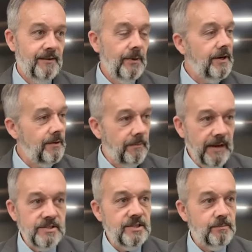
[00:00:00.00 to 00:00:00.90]
What an
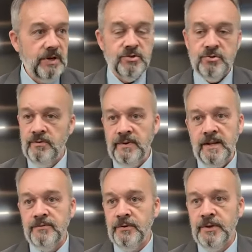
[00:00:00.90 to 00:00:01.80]
amazing picture of
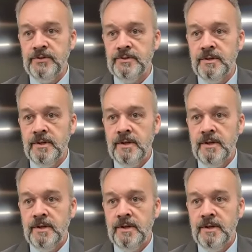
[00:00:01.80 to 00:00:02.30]
faithfulness.